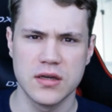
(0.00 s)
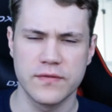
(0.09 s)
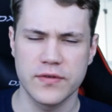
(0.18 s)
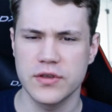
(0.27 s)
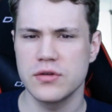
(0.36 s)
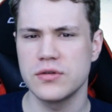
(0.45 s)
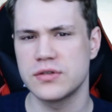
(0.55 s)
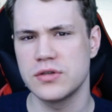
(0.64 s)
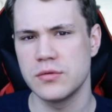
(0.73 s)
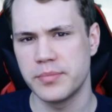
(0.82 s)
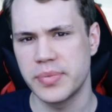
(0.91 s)
for you
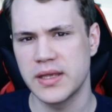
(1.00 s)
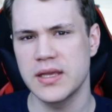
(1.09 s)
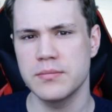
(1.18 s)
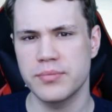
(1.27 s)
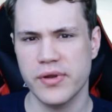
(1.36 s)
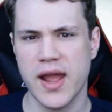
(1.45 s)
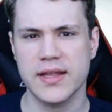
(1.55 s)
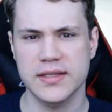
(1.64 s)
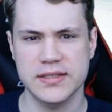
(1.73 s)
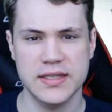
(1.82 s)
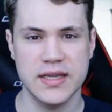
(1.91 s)
to begin
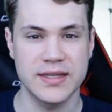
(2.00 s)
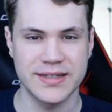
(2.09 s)
practicing